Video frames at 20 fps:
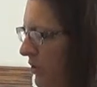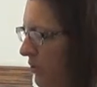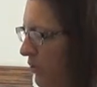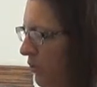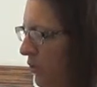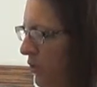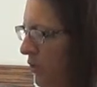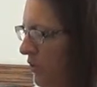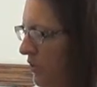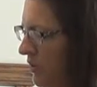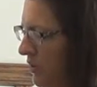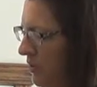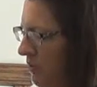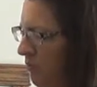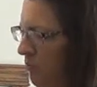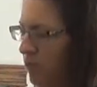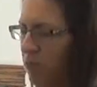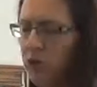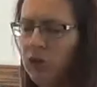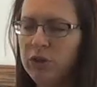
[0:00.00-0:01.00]
would
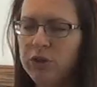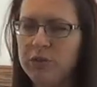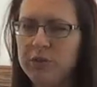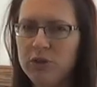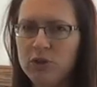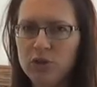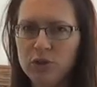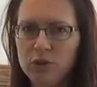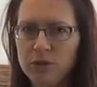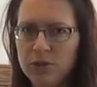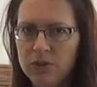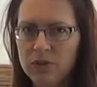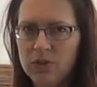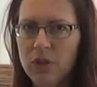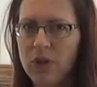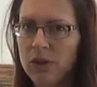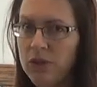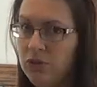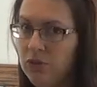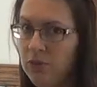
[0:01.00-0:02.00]
term insurance
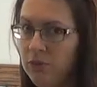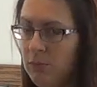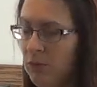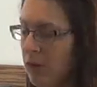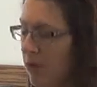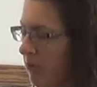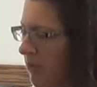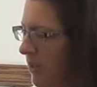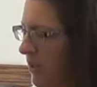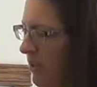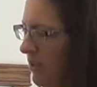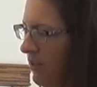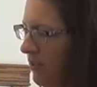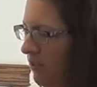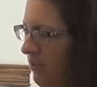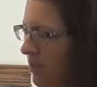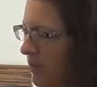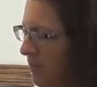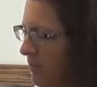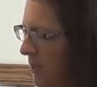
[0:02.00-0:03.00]
cost you more because of
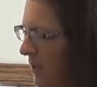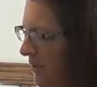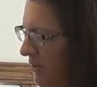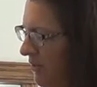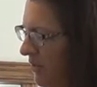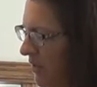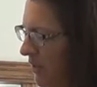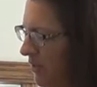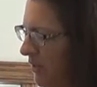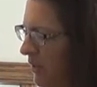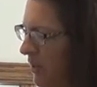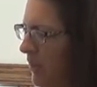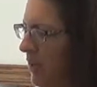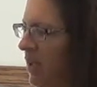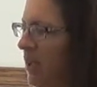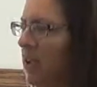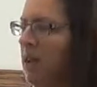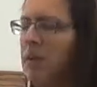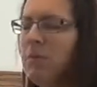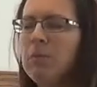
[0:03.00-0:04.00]
this benefit?
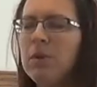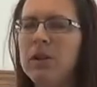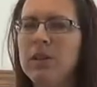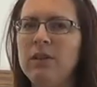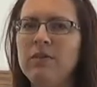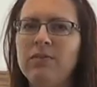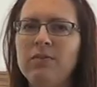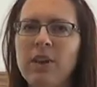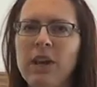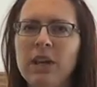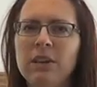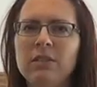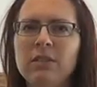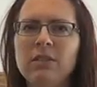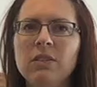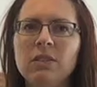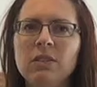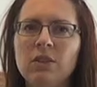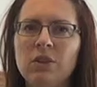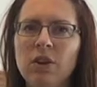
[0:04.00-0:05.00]
But in
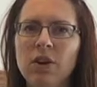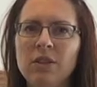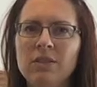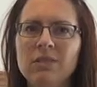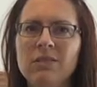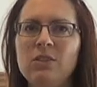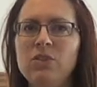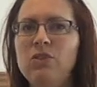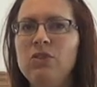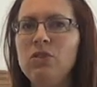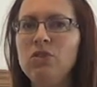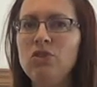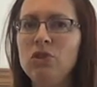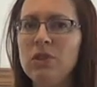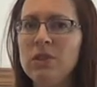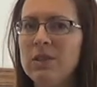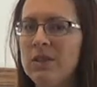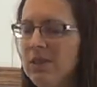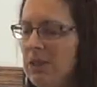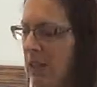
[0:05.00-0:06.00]
fact, the cost is
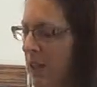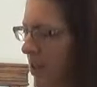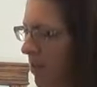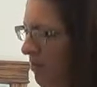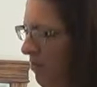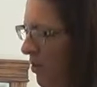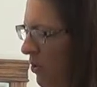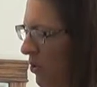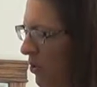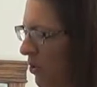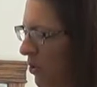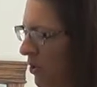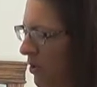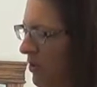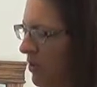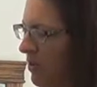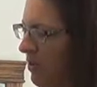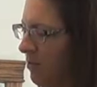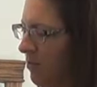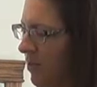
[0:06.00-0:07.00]
usually the same, or
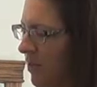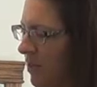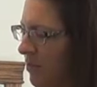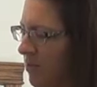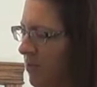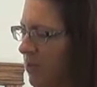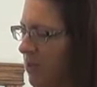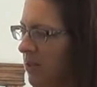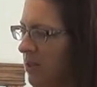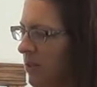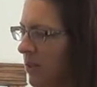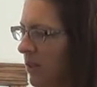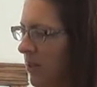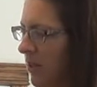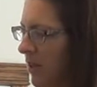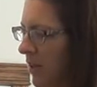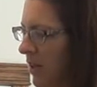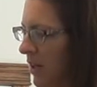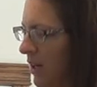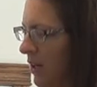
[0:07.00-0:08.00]
sometimes
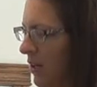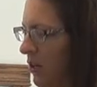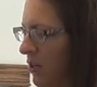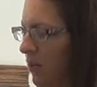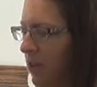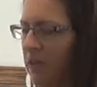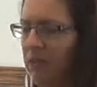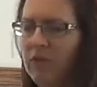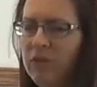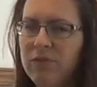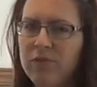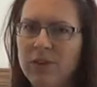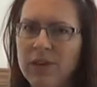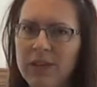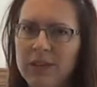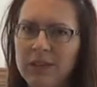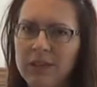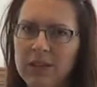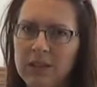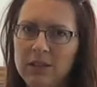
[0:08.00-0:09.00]
you'll even
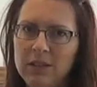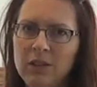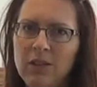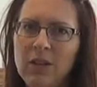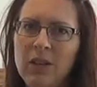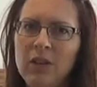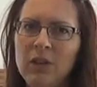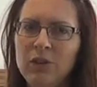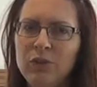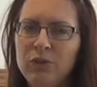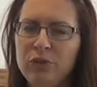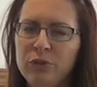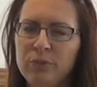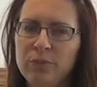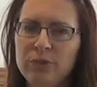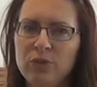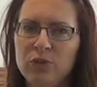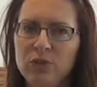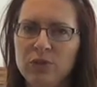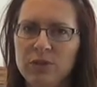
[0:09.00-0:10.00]
find that term
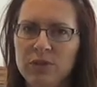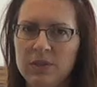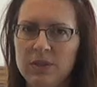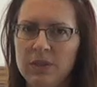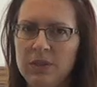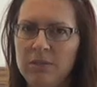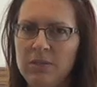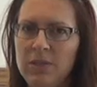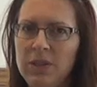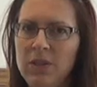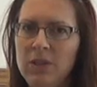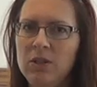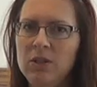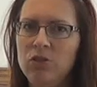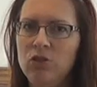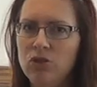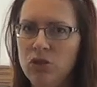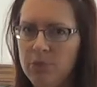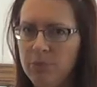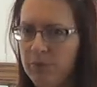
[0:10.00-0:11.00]
insurance can be
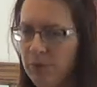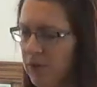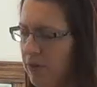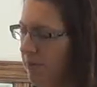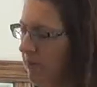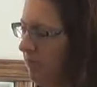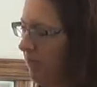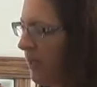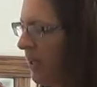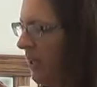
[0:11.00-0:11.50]
cheaper.